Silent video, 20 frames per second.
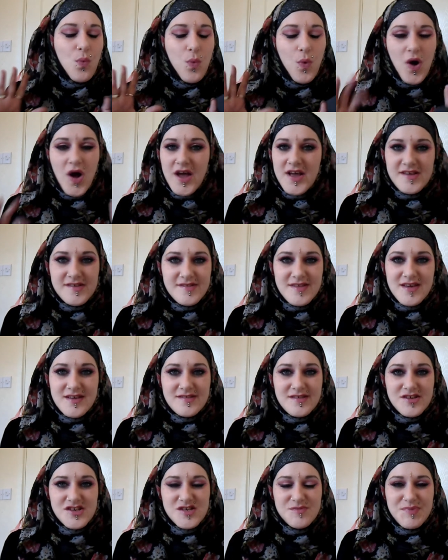Why is
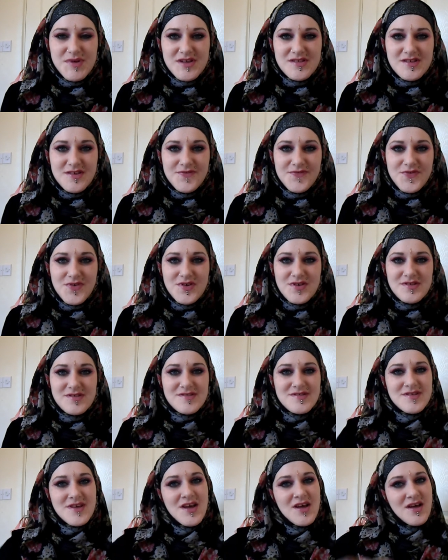there such a big
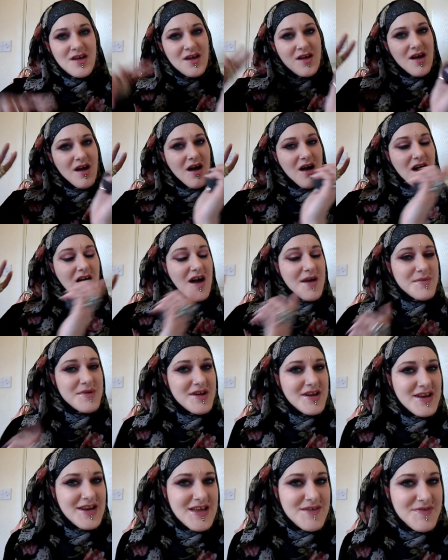difference?
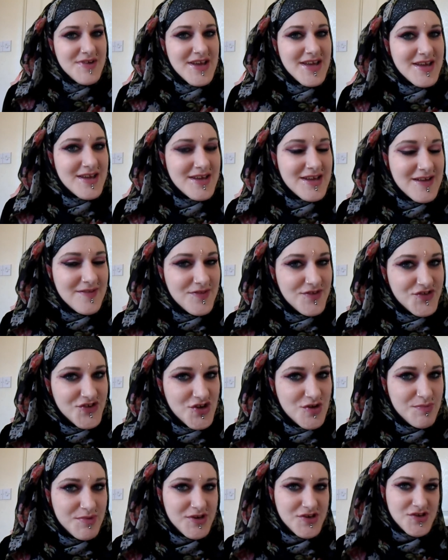I'm going to leave a link in the
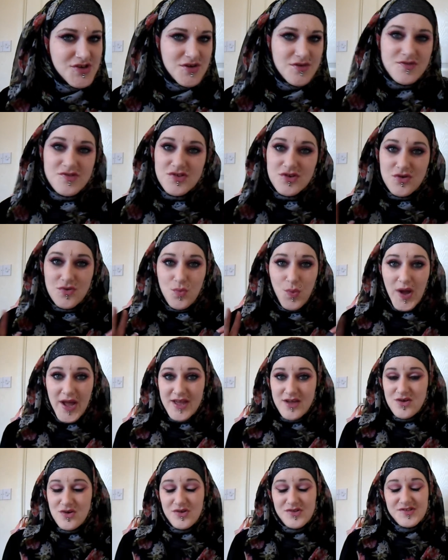doobly-doo to
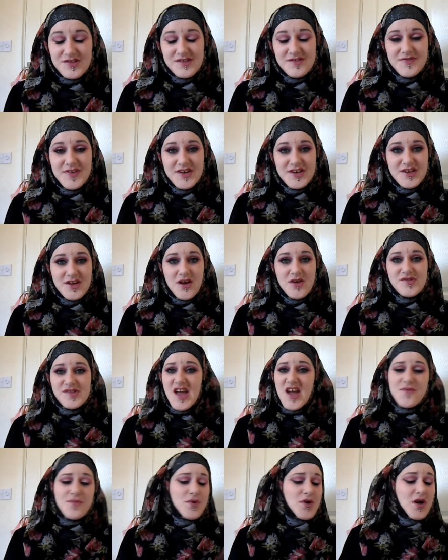Wayne Goss's
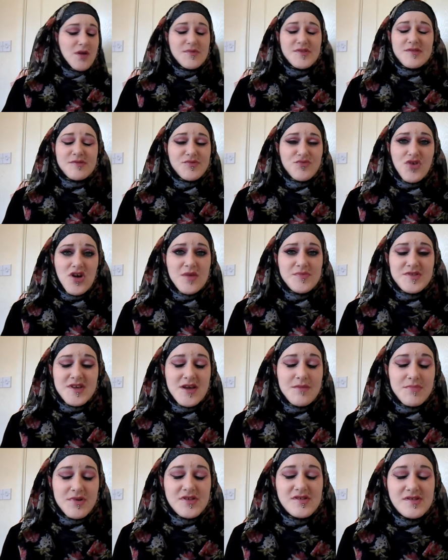videos. Everyone go and subscribe
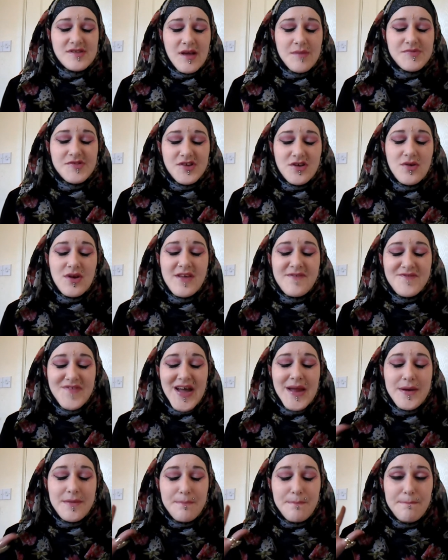to him because he's absolutely
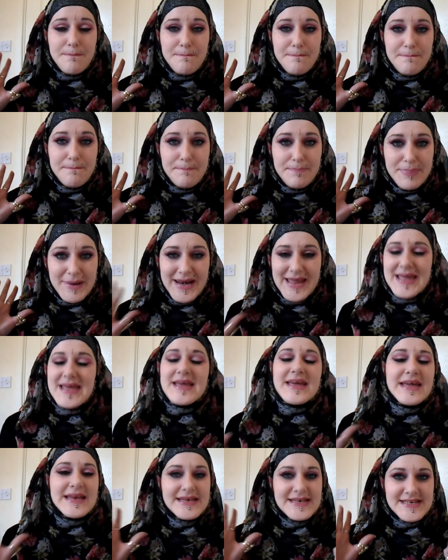
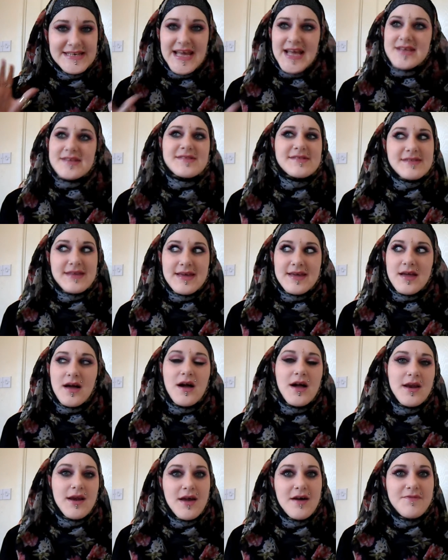
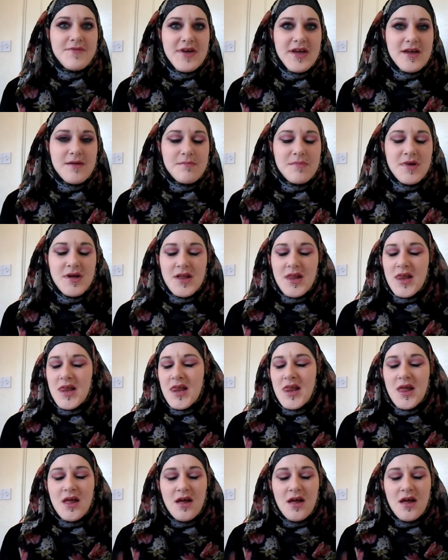fan-bleaking-tastic. I love him.